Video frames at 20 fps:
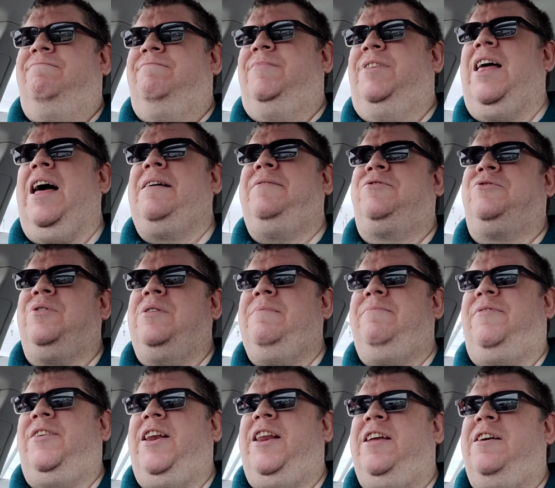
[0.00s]
live stream
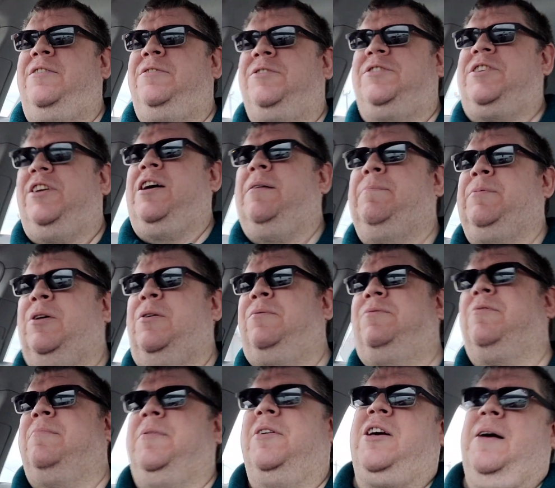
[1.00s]
videos to upload
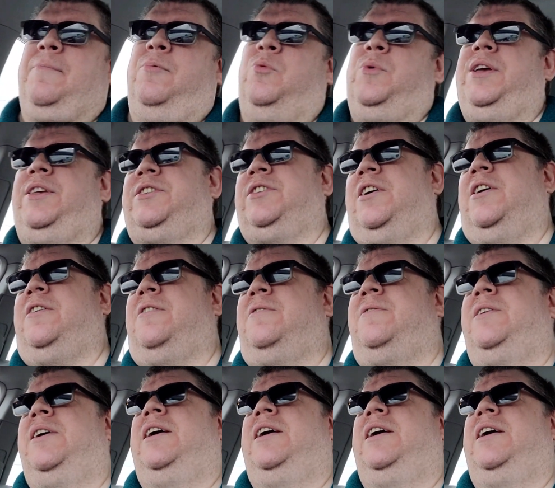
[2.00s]
from a couple weeks ago.